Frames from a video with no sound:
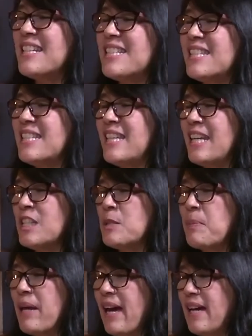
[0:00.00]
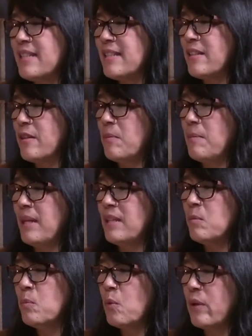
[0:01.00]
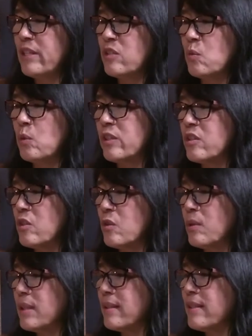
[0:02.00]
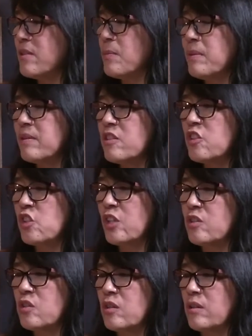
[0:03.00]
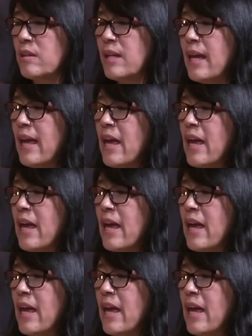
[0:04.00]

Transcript: As the days passed, the men and boys worked quickly to build a shelter.